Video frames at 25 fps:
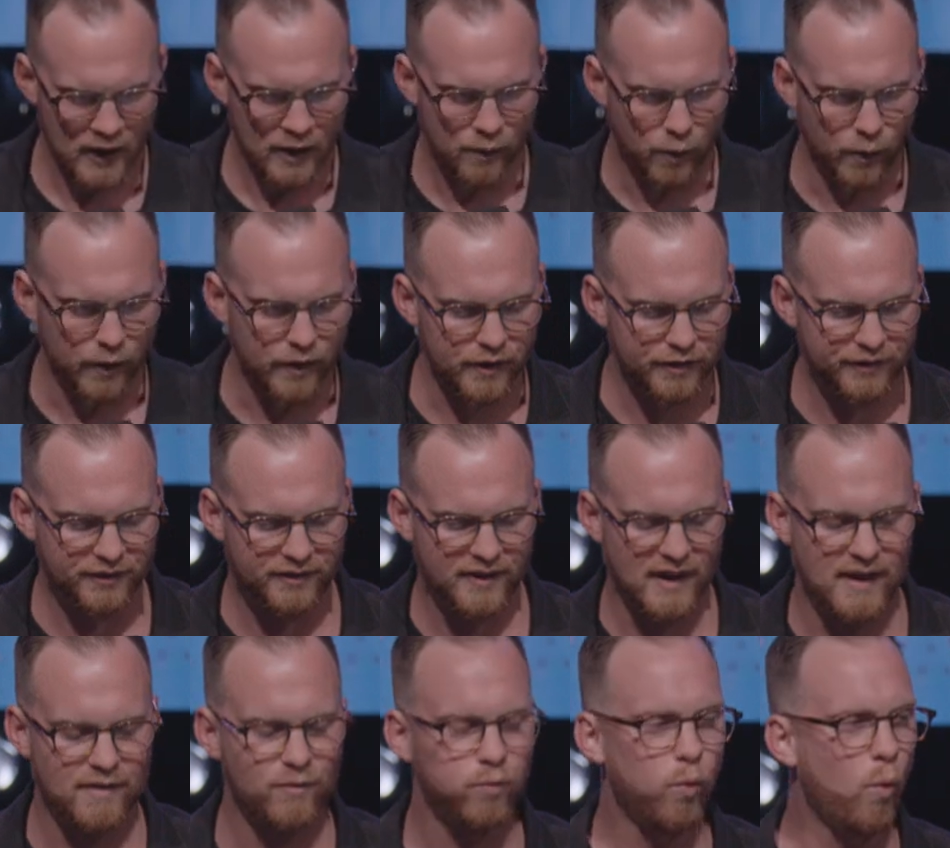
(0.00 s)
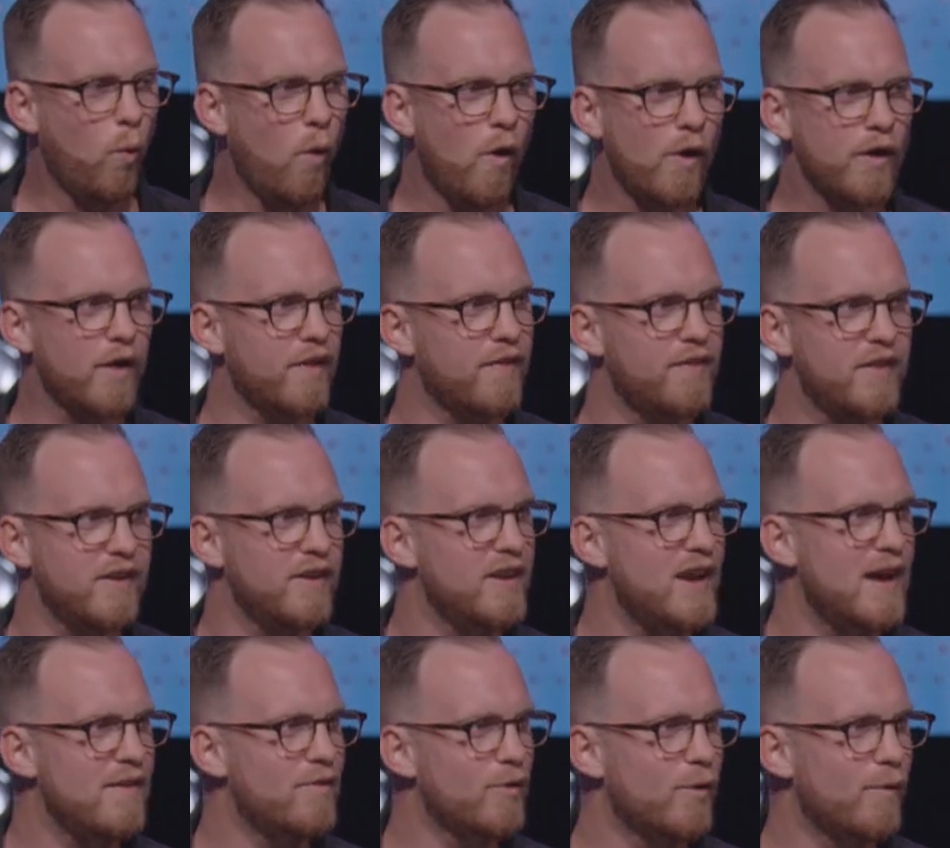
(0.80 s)
We receive water that
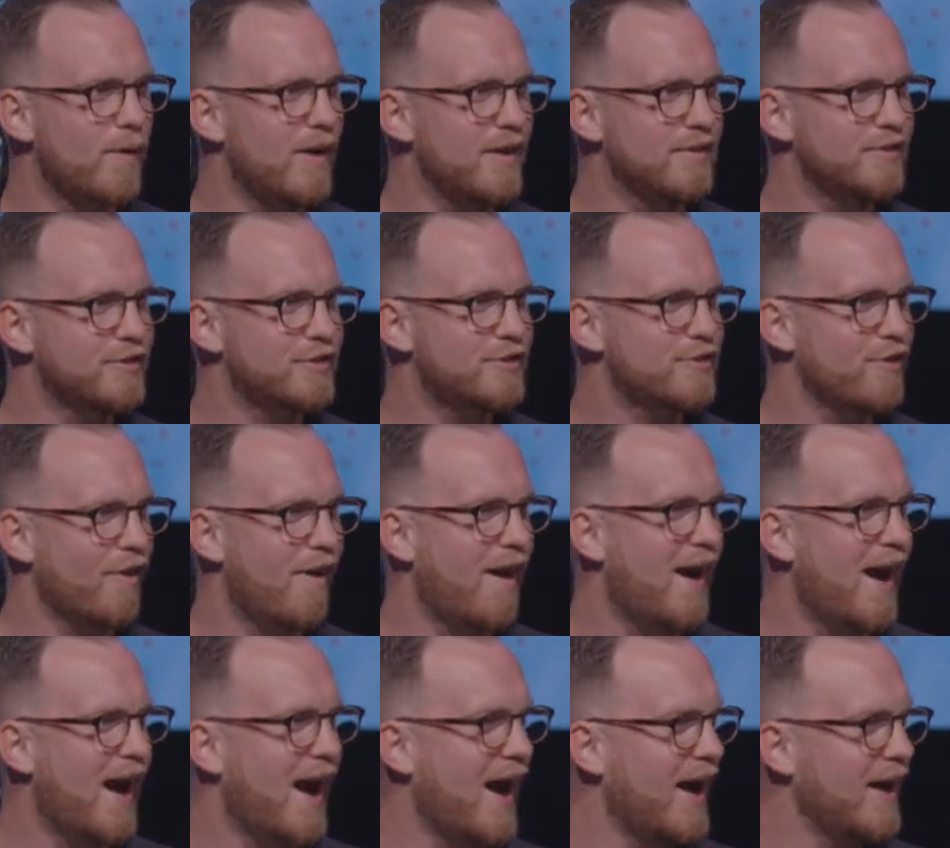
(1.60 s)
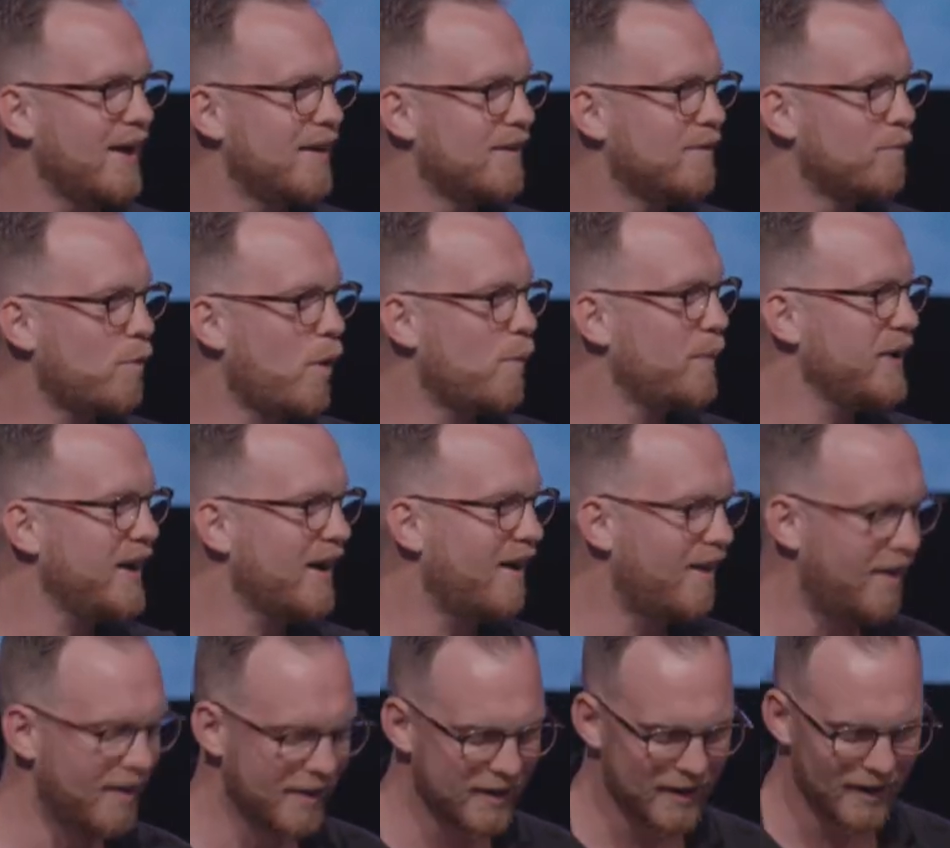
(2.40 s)
never runs dry when we
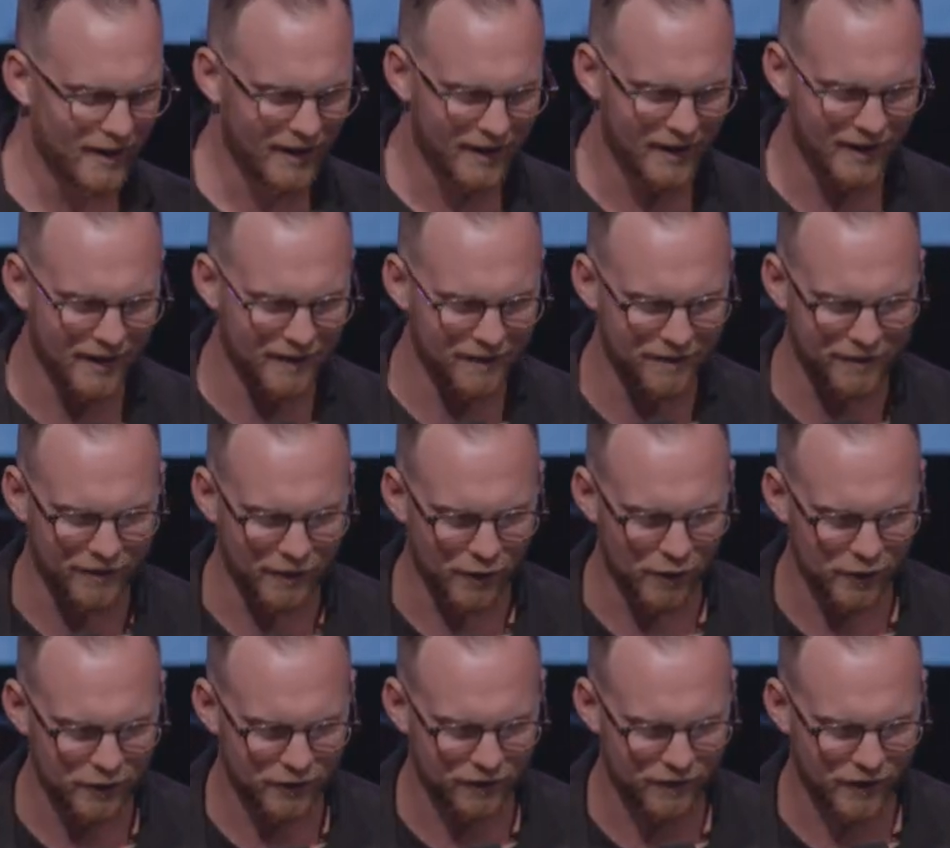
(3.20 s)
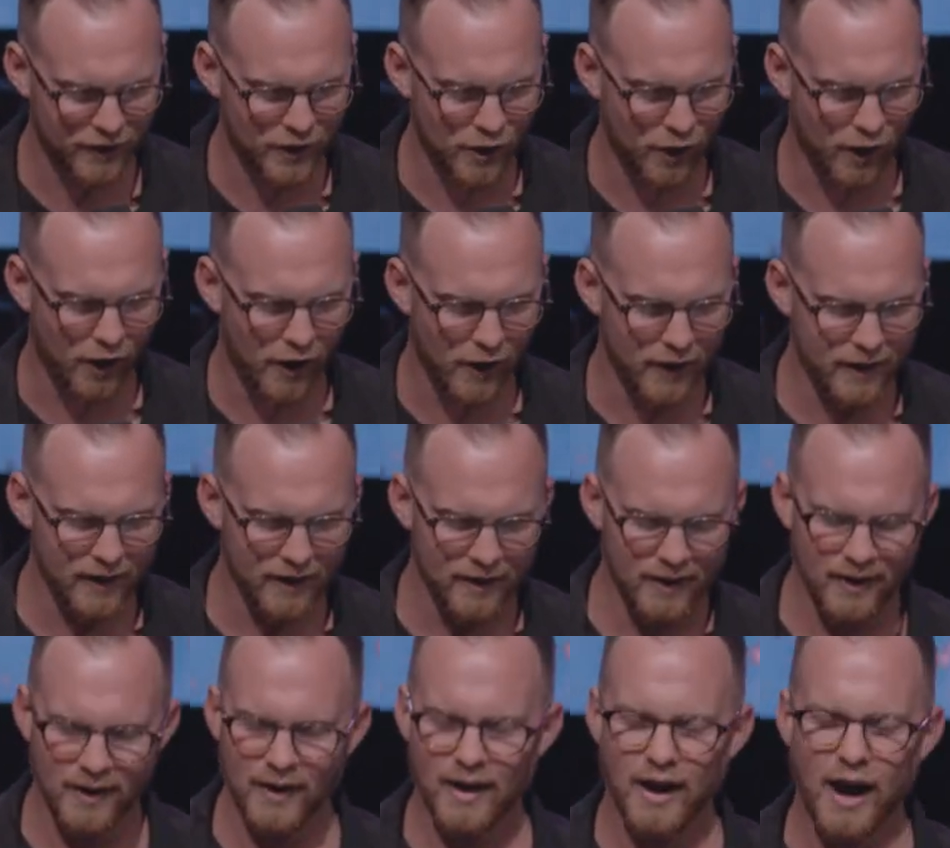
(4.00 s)
hunger and thirst for God.
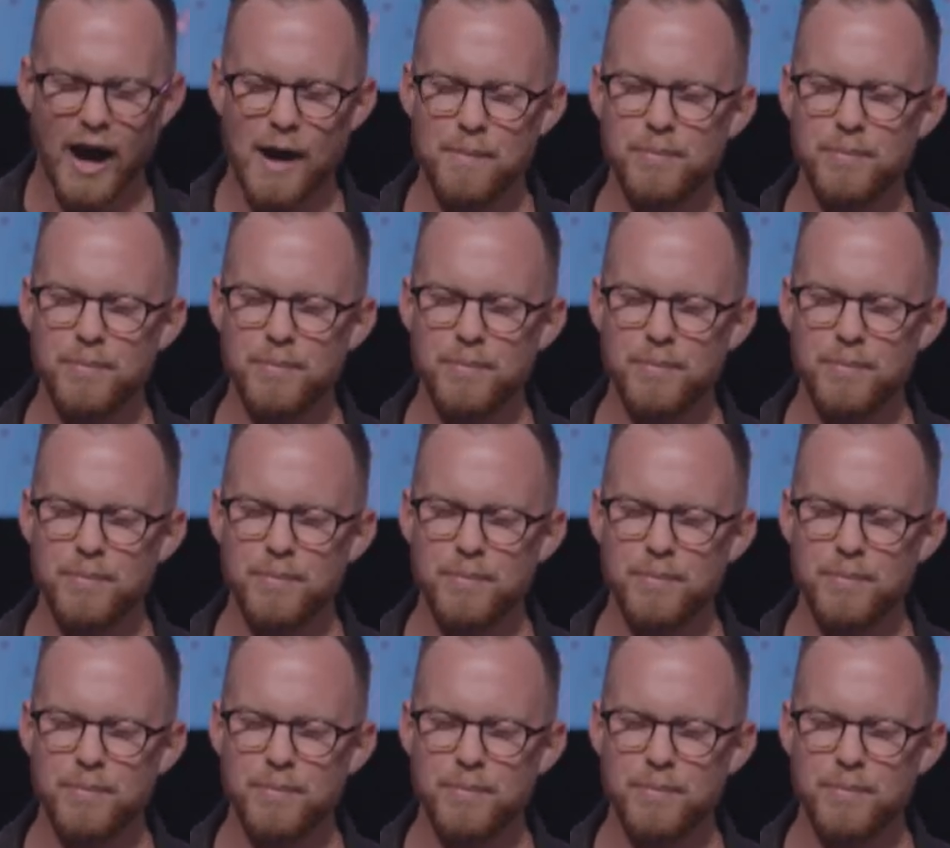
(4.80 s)
I